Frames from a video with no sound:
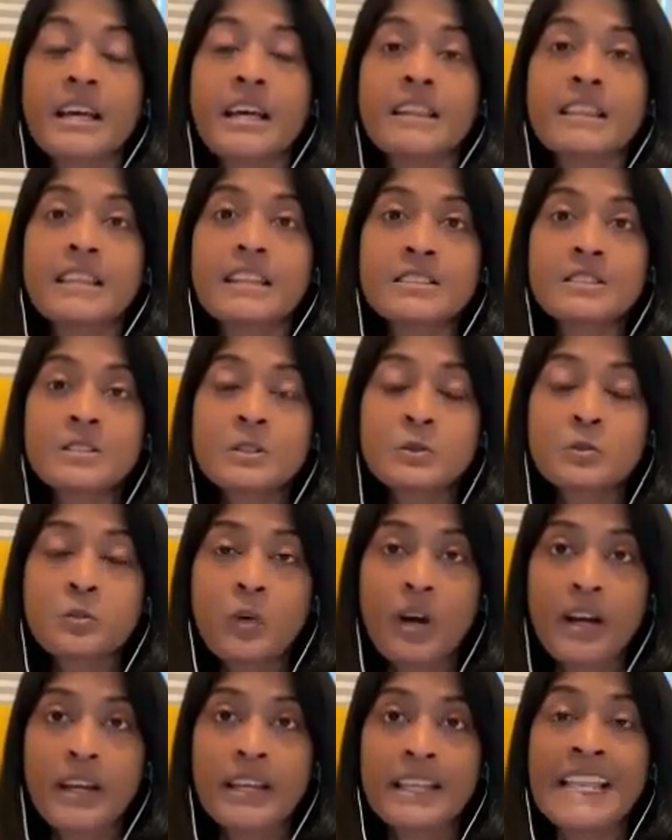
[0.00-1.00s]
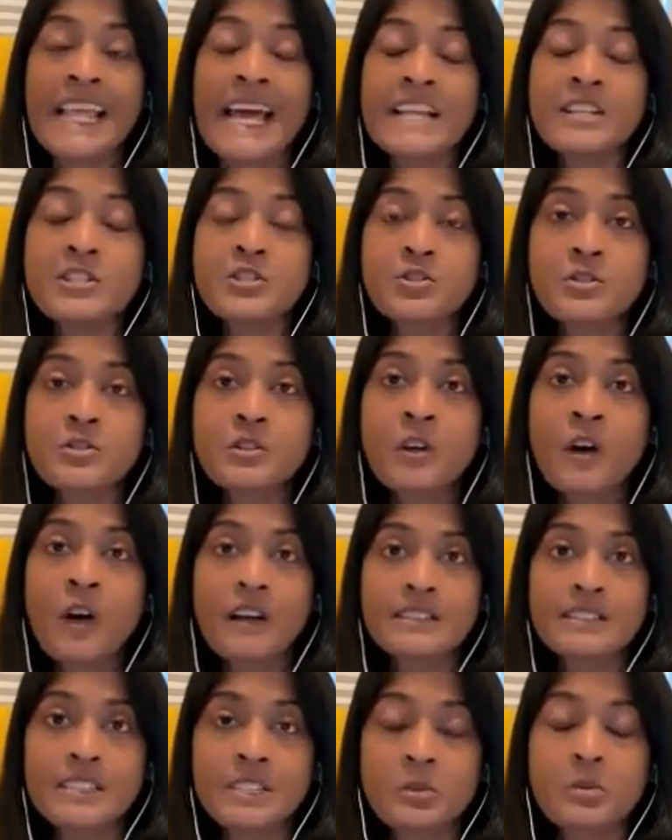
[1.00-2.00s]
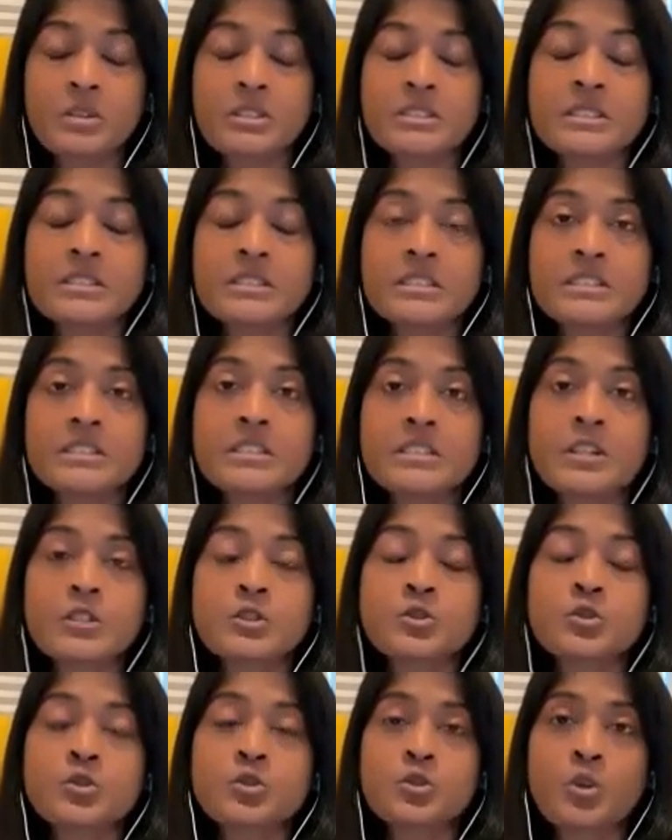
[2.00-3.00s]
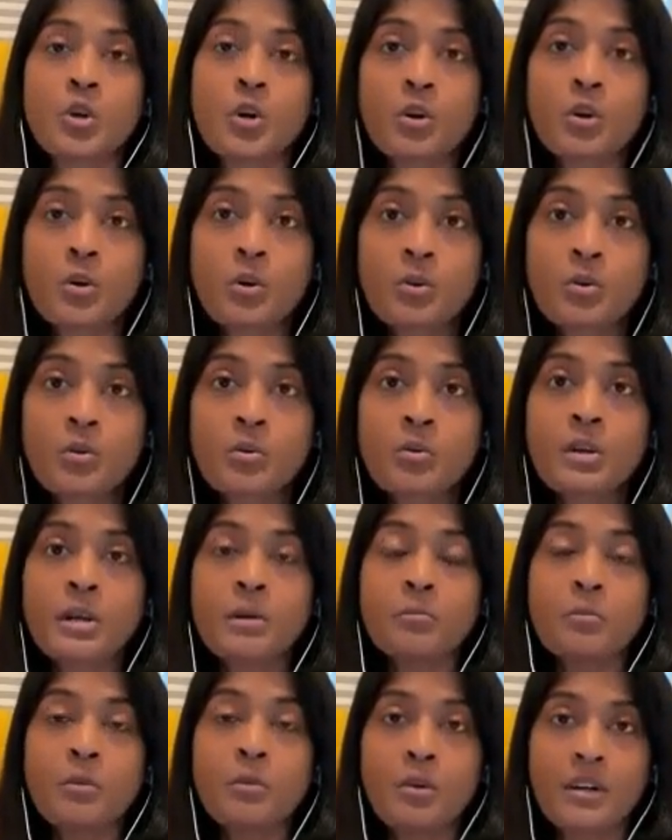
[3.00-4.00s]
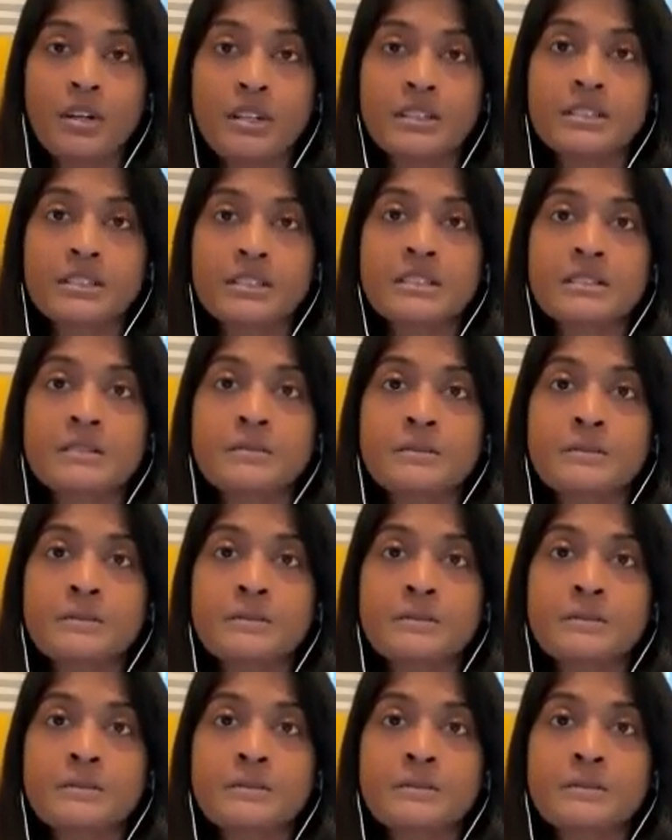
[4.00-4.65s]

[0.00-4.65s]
And this is why natural consequences are so important,